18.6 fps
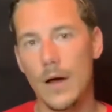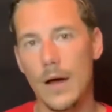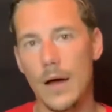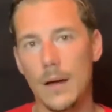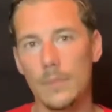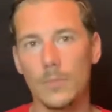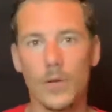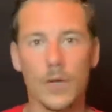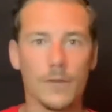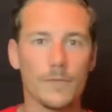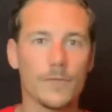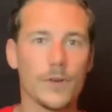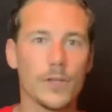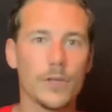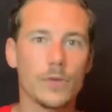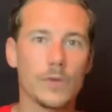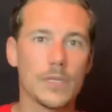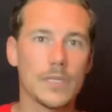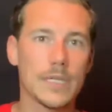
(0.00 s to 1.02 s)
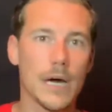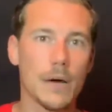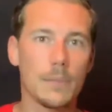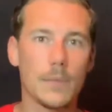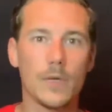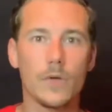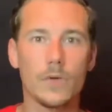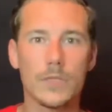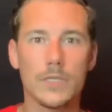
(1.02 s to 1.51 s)
I'm looking for you to tell
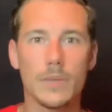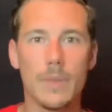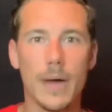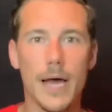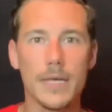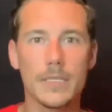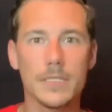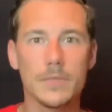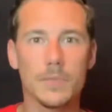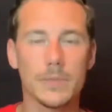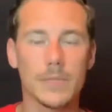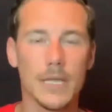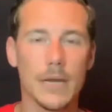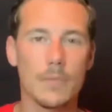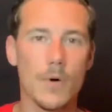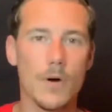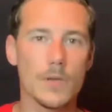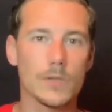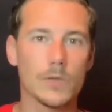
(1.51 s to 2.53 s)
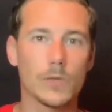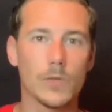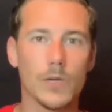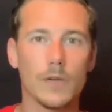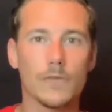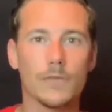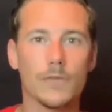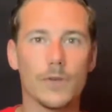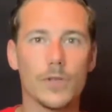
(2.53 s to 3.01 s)
me who's the best, but then I'm also
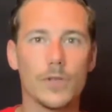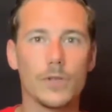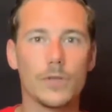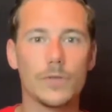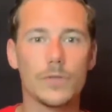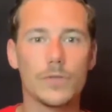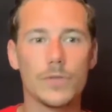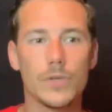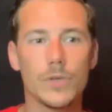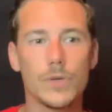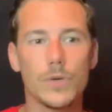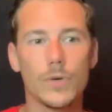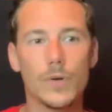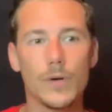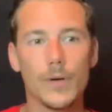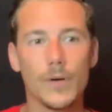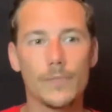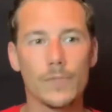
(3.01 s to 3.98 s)
looking for you to,